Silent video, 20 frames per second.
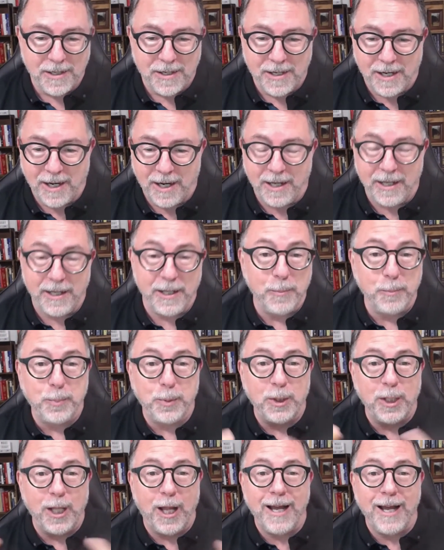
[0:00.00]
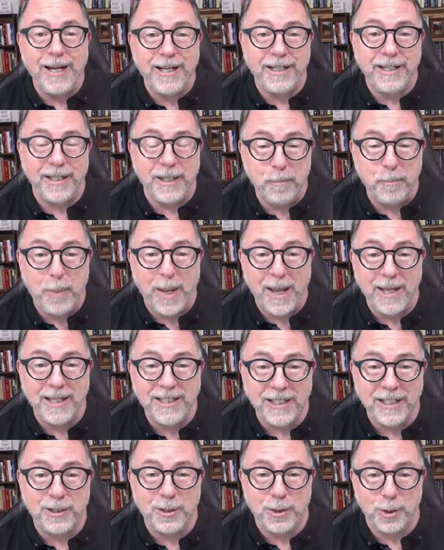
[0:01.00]
uh, implying
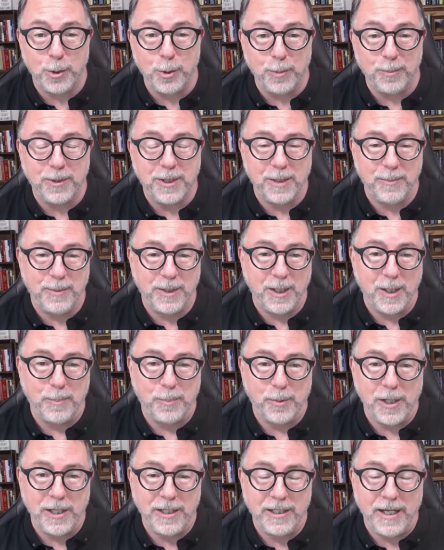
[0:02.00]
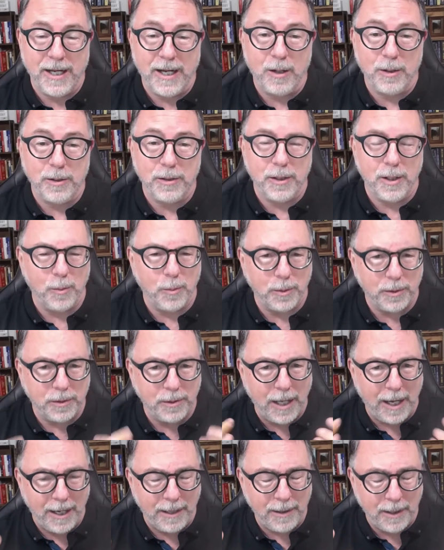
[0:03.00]
impending doom coming up right now. You know,
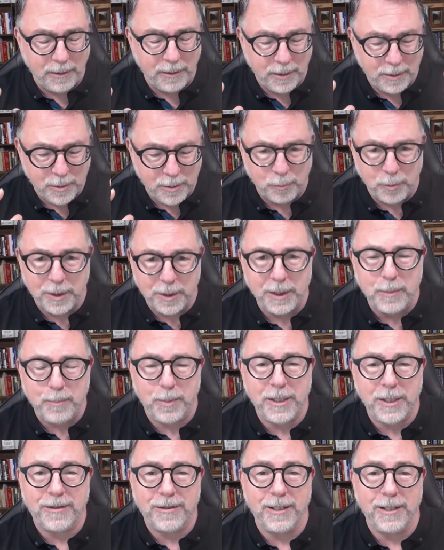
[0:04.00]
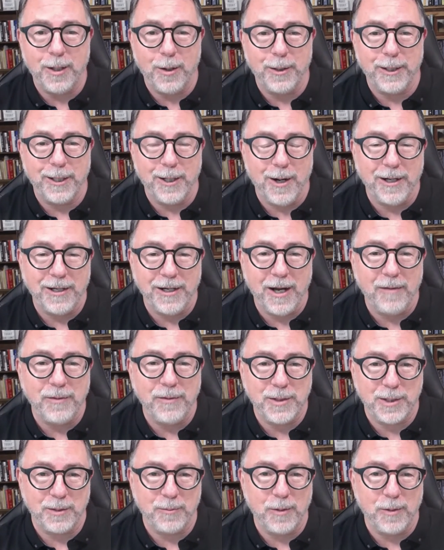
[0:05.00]
there's a really big thing going on,
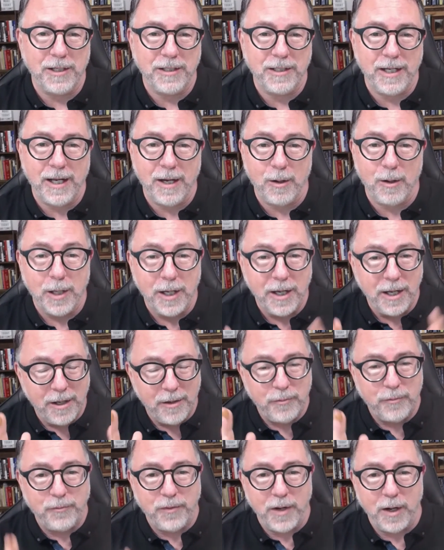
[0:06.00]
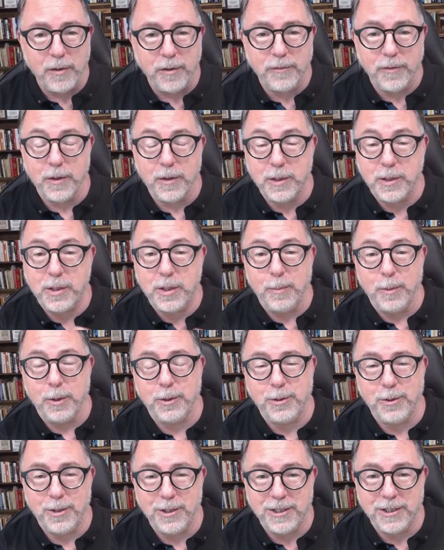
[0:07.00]
obviously, right now. Very, very
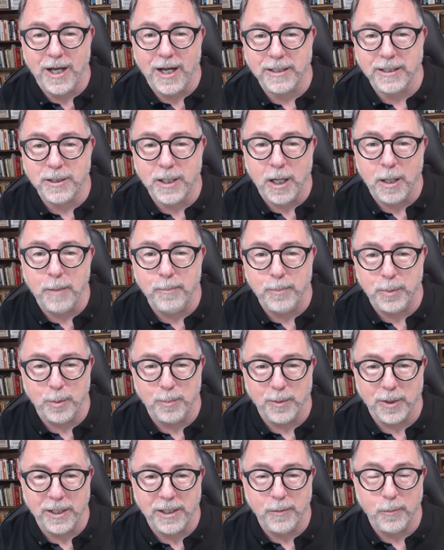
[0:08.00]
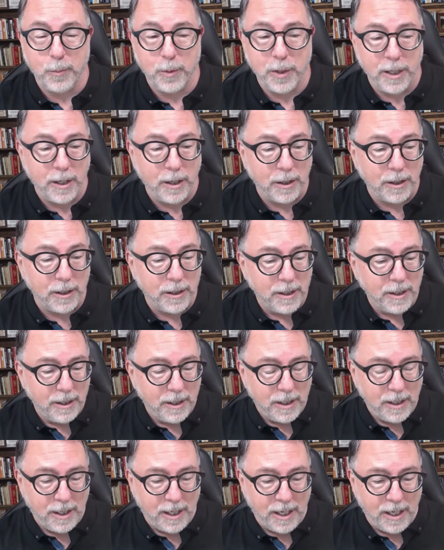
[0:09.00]
similar to the dot-com boom, right, where
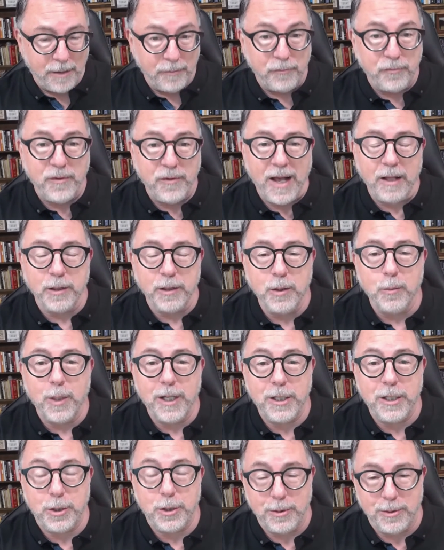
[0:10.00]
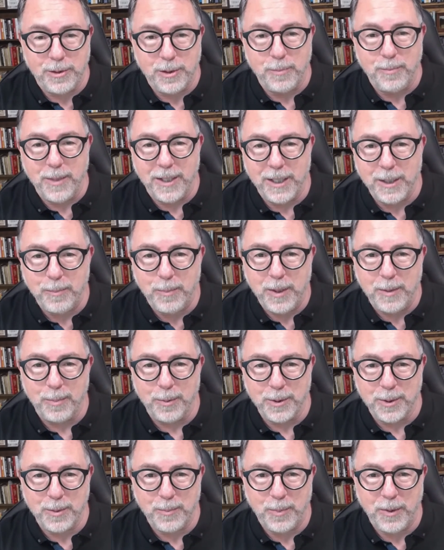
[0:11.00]
Uh, valuations, in many
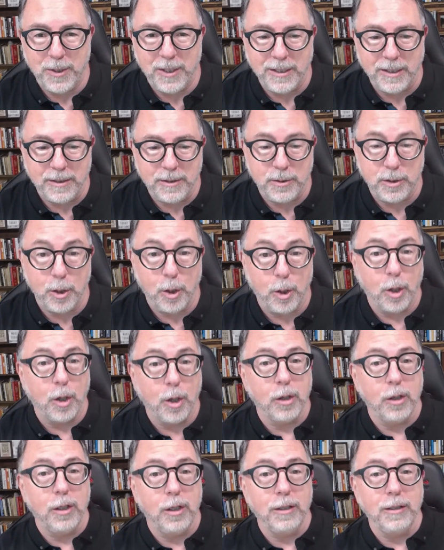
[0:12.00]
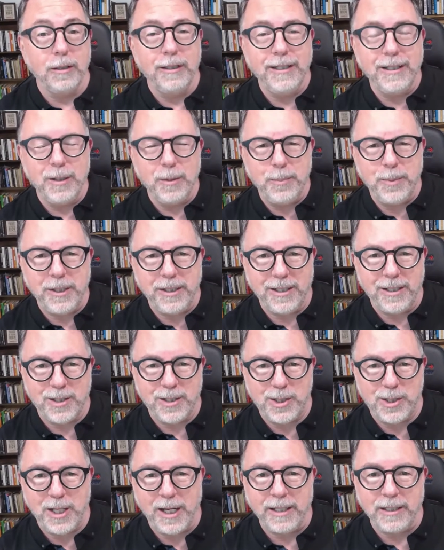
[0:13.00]
people's opinions, are a little bit
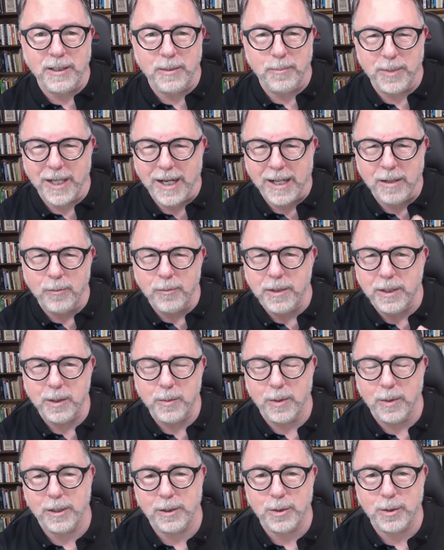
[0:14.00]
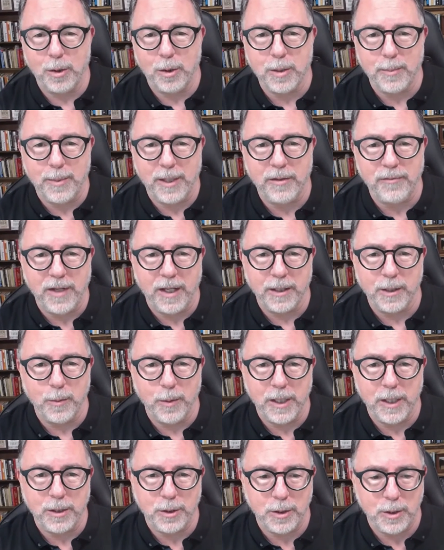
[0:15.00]
extended. But I don't really want to talk about
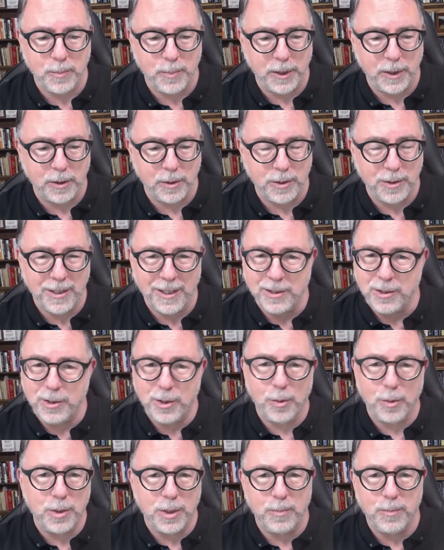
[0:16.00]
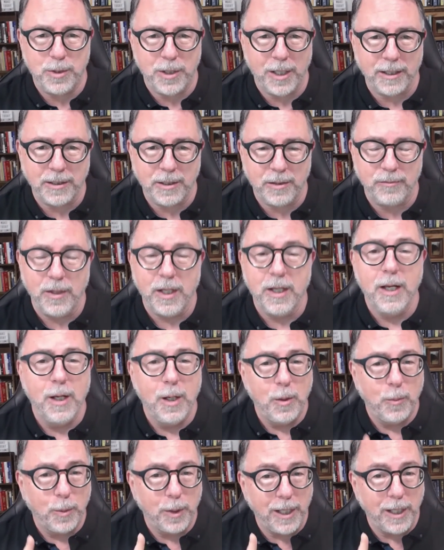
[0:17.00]
valuations because that's so subjective.
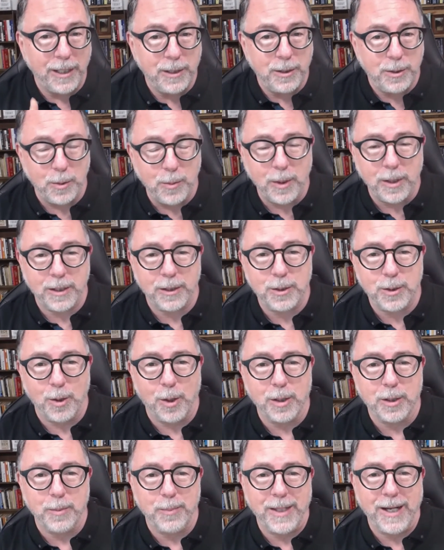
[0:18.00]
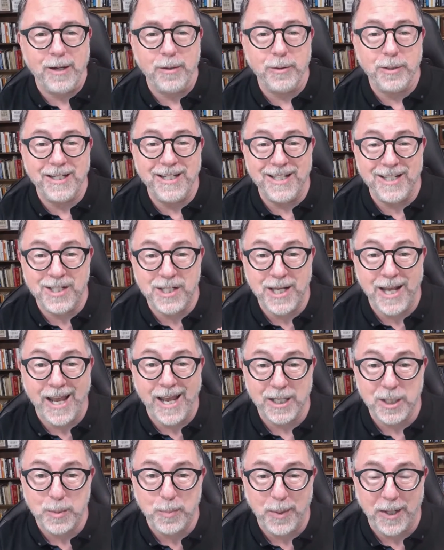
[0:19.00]
What I do want to talk about is
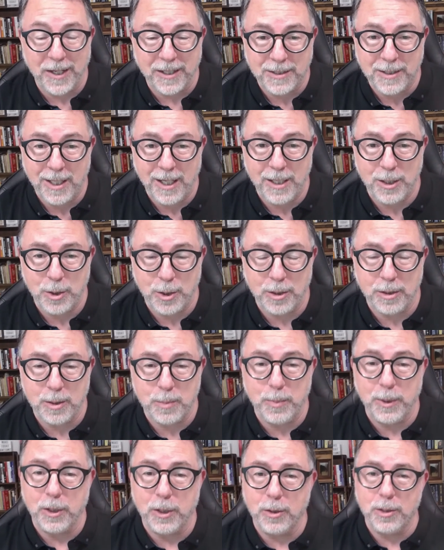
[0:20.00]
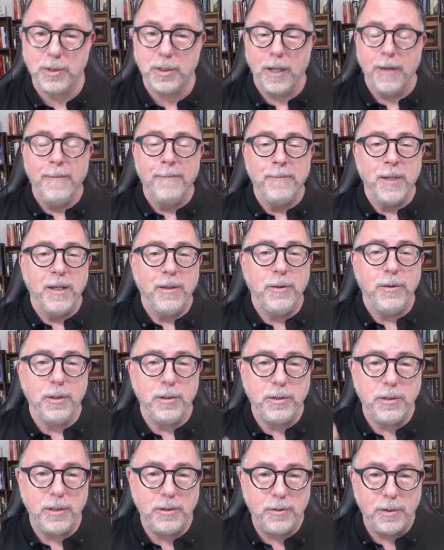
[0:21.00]
expectations, because
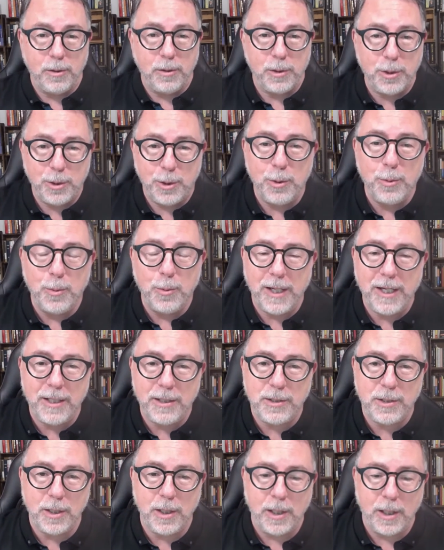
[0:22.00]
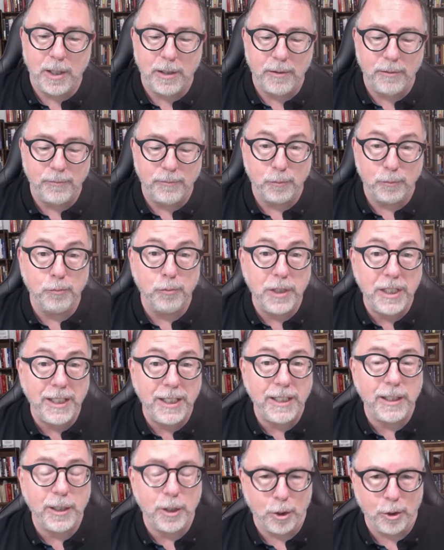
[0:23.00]
there's there's two ways of
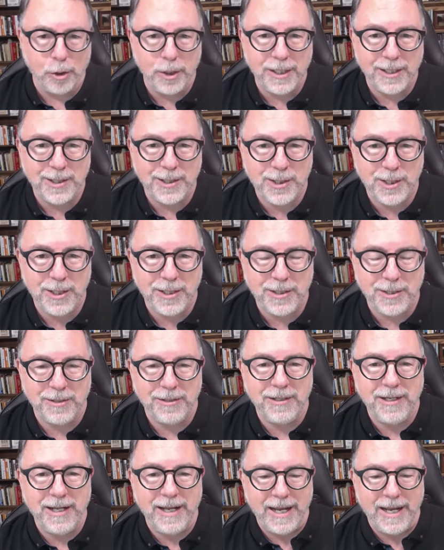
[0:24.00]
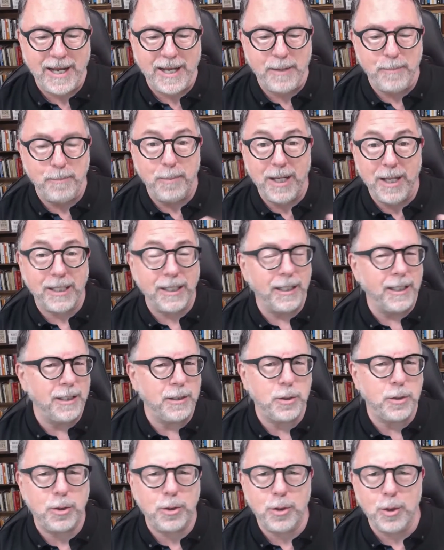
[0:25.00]
reading earnings season and making
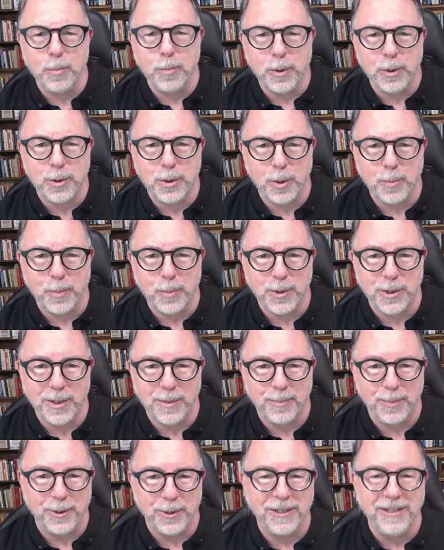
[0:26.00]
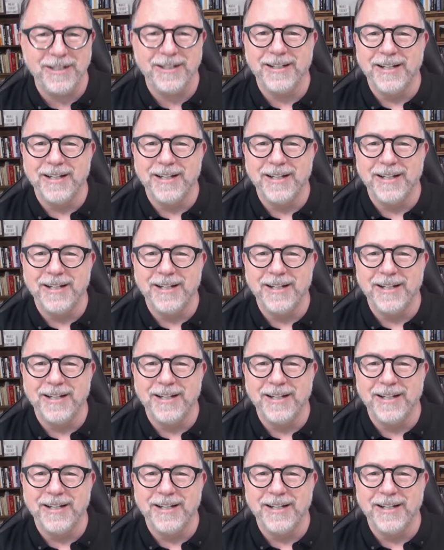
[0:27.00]
it super, super simple.